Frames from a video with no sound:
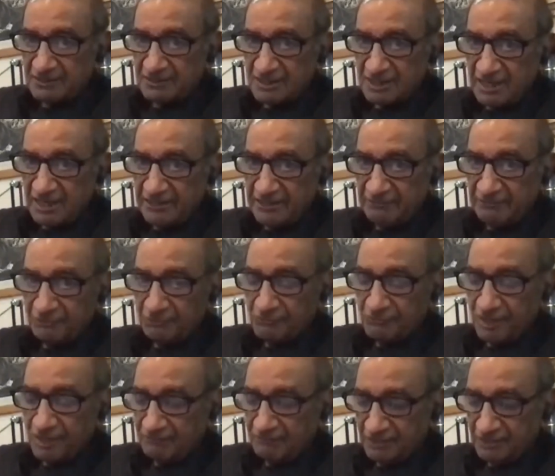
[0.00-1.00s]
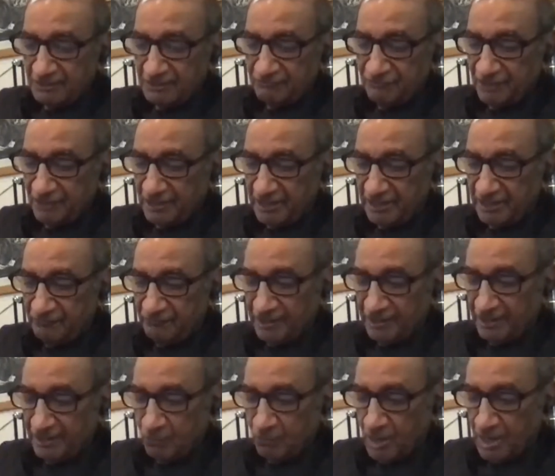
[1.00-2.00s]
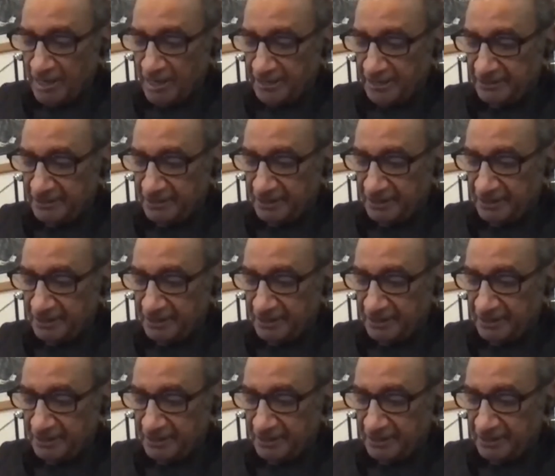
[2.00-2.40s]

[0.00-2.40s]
kind of, you've covered a very wide